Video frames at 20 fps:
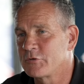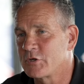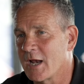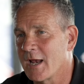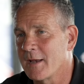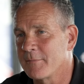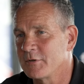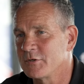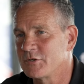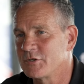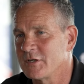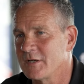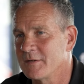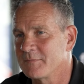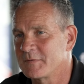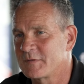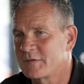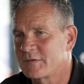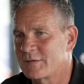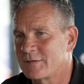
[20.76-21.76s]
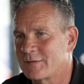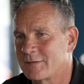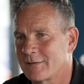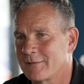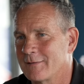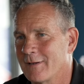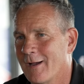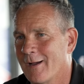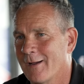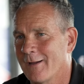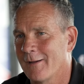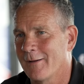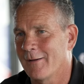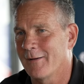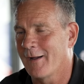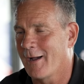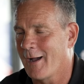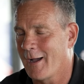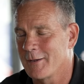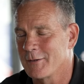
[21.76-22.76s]
championships, uh,
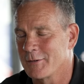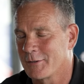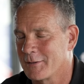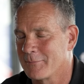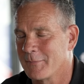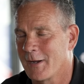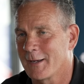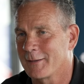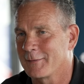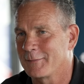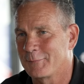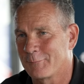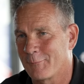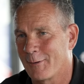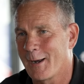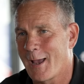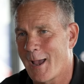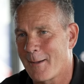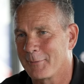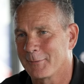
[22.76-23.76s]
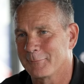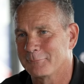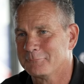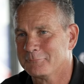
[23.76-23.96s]
are you going to make this one happen?